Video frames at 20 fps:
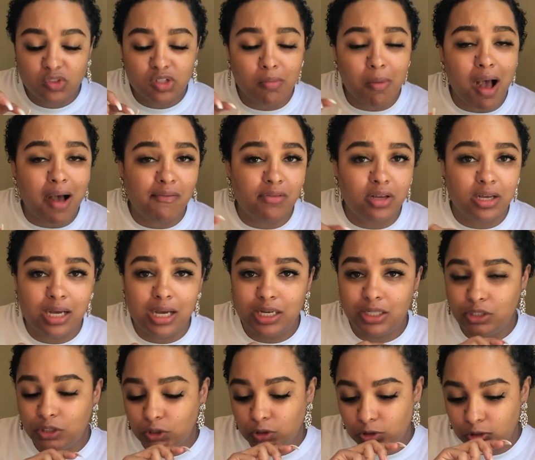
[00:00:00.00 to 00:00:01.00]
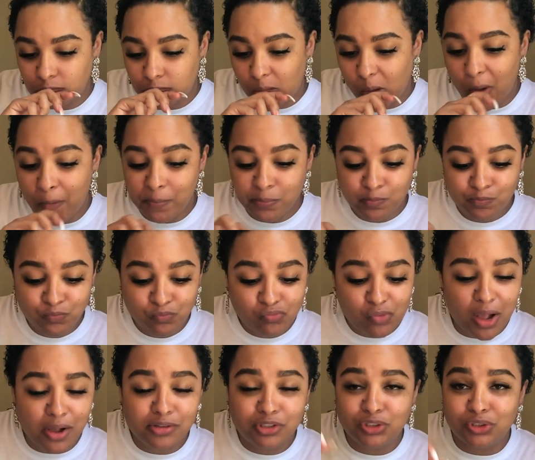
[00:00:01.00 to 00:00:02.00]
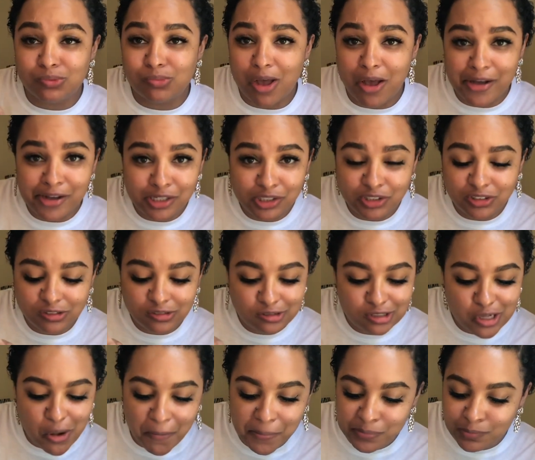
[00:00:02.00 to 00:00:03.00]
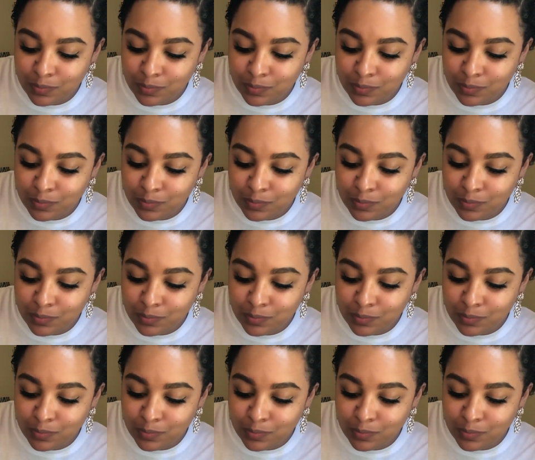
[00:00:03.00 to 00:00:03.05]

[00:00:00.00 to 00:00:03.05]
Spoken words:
some avocados, some onions,